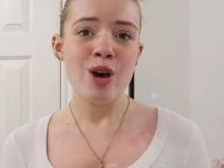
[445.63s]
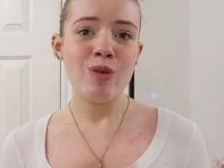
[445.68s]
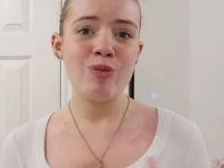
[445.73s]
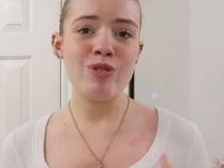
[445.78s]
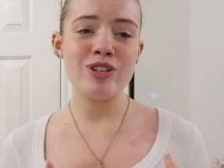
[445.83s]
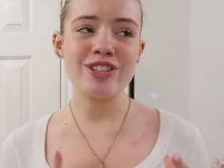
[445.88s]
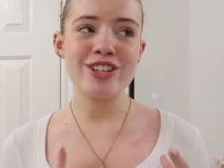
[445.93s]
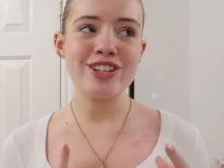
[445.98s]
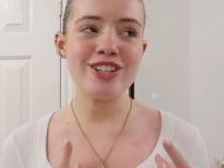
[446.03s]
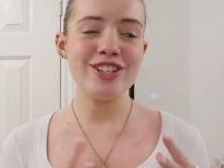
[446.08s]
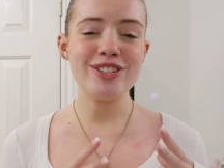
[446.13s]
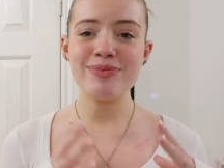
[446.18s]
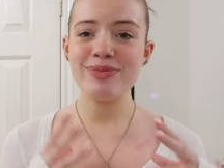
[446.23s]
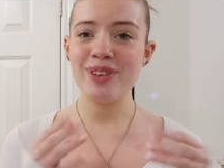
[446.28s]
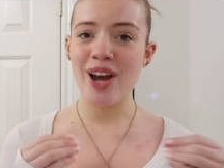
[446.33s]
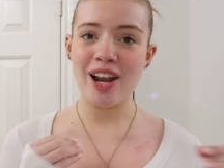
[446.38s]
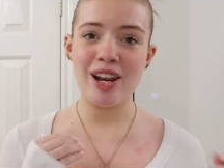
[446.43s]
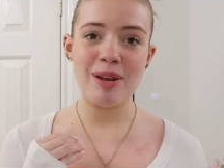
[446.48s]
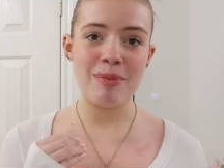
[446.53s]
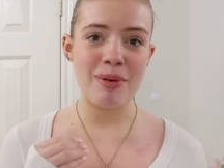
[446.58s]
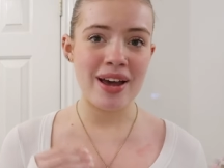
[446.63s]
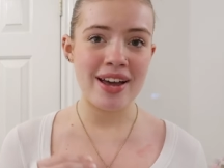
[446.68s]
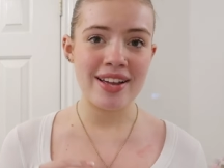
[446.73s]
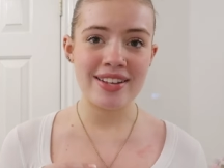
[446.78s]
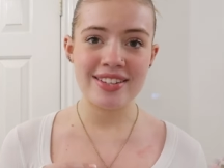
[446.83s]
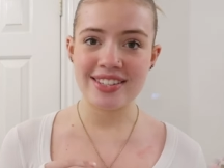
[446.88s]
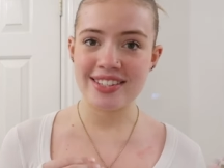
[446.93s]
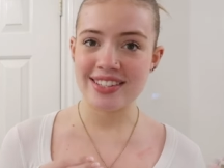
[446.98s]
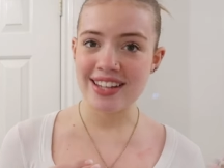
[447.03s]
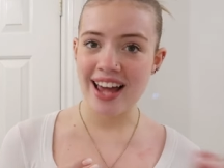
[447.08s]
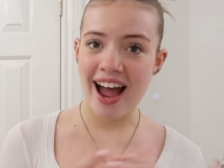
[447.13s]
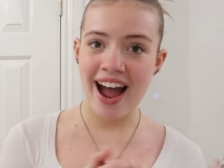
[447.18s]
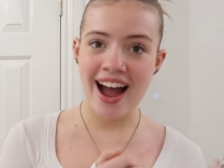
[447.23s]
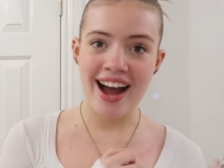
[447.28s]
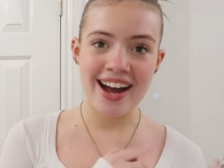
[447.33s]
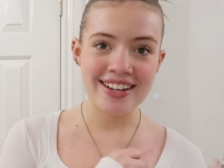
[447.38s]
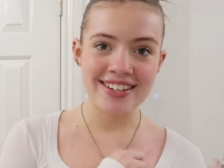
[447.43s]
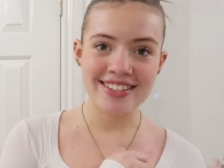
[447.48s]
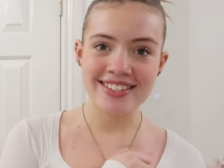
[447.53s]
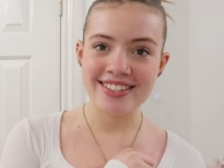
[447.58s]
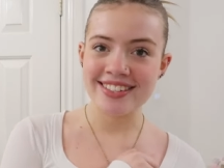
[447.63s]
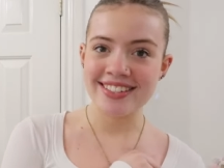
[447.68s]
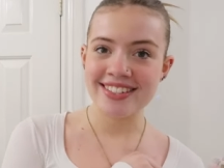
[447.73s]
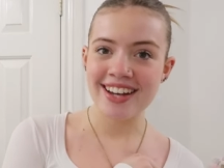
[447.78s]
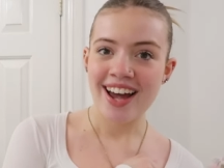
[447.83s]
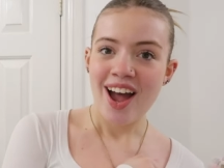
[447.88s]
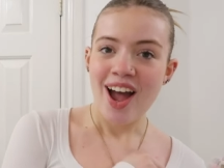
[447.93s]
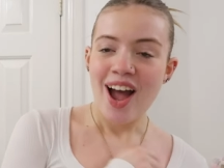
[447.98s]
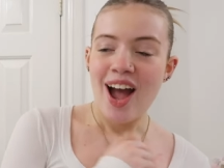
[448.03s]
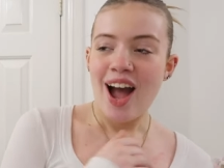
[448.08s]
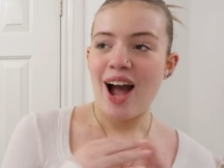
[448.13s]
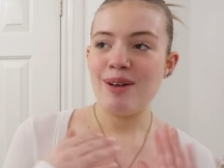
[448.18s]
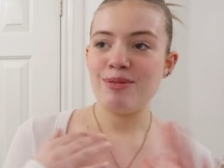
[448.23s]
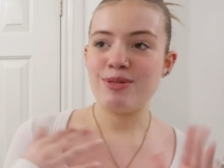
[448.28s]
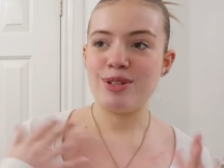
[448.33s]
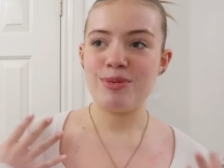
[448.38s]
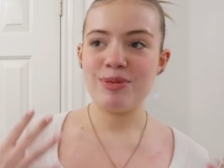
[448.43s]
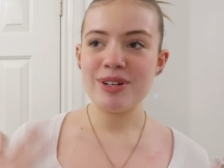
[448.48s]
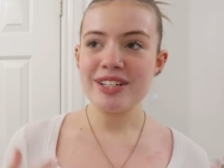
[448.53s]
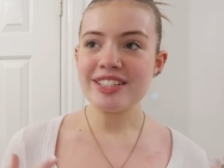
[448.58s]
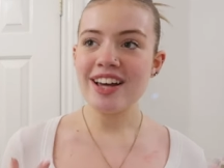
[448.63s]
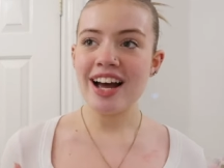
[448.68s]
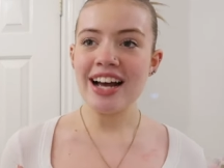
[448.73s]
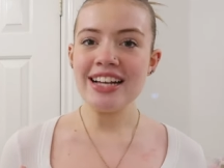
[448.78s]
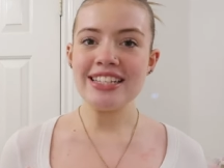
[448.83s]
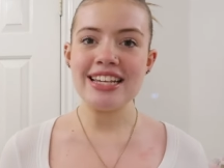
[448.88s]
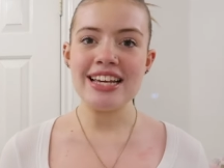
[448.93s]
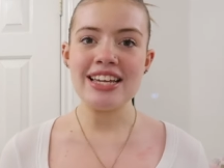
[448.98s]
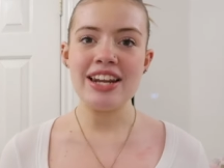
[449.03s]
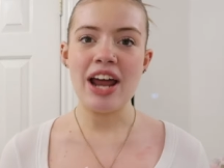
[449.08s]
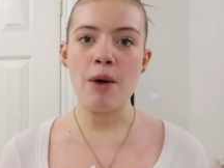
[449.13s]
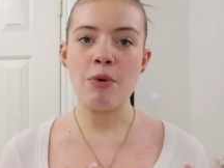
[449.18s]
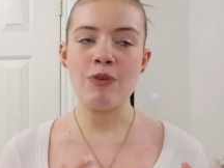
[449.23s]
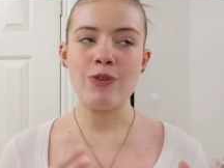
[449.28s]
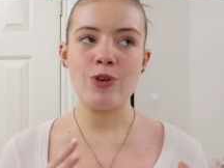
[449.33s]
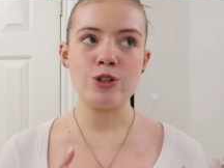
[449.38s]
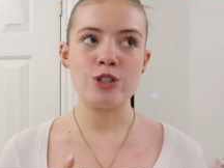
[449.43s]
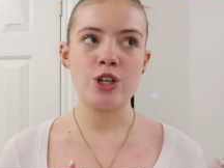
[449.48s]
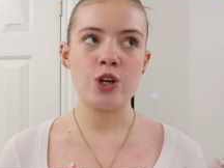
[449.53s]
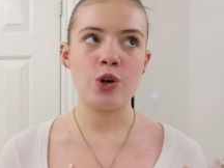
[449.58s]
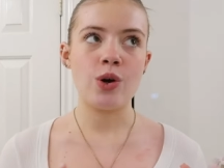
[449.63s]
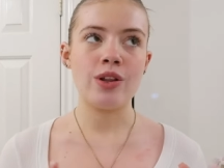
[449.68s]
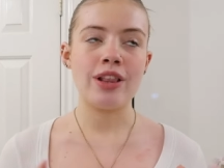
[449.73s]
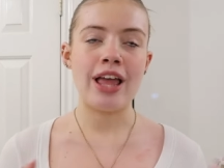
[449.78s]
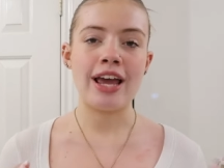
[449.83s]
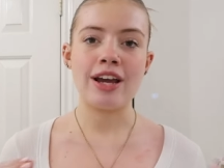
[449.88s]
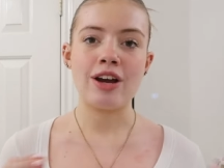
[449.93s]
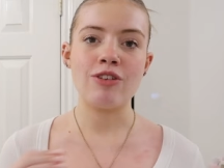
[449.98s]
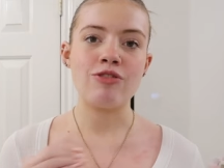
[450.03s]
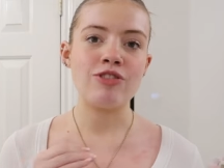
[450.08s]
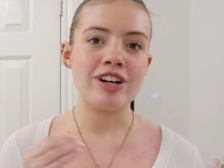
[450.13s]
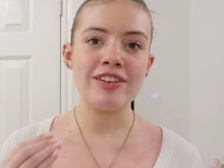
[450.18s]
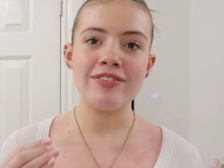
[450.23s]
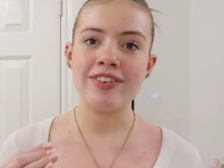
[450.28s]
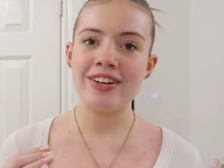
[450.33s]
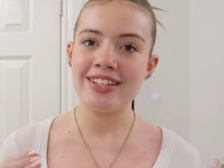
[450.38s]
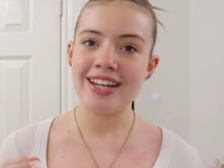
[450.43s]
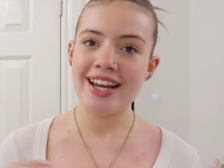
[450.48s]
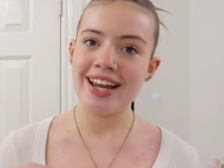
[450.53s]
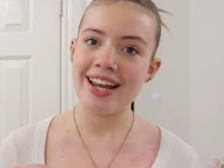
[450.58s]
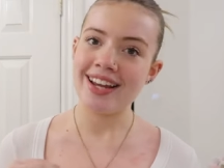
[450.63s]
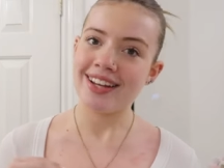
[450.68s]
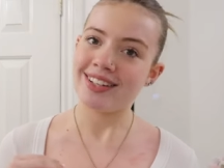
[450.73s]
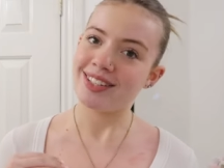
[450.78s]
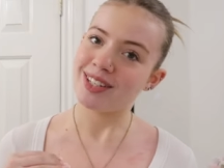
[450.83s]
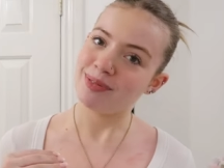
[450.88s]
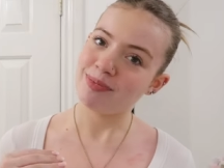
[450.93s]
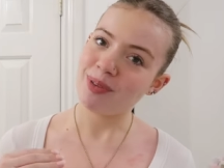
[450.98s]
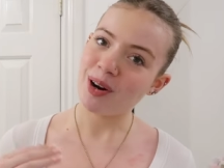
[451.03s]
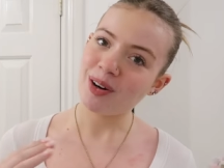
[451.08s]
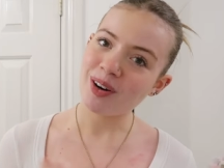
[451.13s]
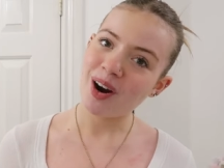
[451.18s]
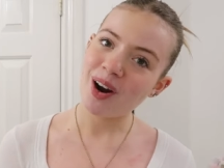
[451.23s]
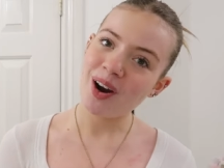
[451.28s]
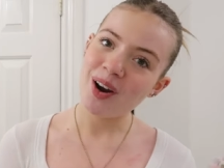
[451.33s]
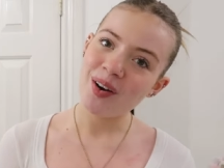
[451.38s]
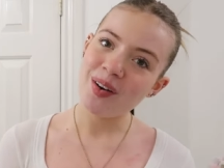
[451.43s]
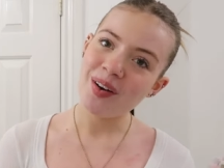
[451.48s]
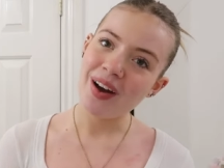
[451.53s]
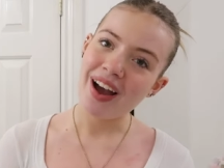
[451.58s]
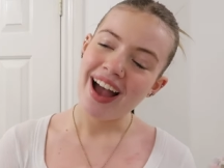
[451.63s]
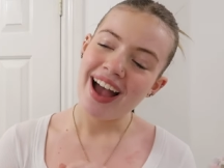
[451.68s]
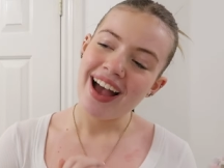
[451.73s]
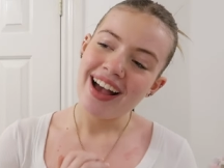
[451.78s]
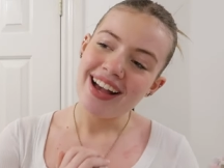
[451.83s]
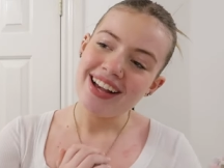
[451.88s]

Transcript: We're just gonna do some girly bits, and I'm super excited, and we've also got like a really fun day tomorrow,